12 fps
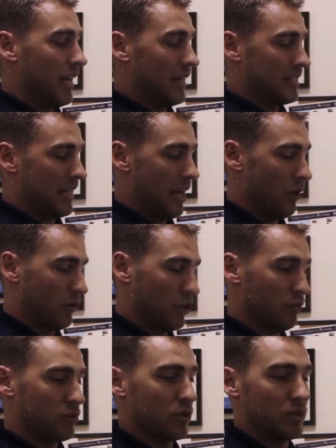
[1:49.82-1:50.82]
until
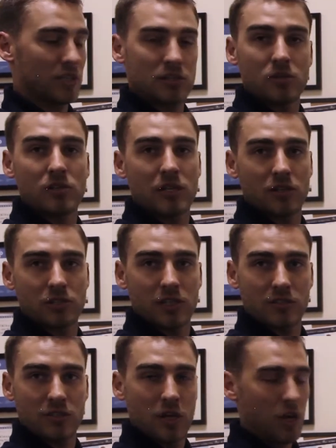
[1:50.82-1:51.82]
you do this due
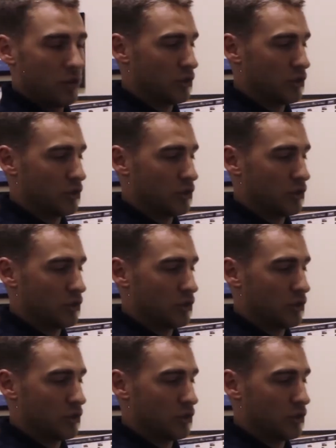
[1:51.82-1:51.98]
diligence.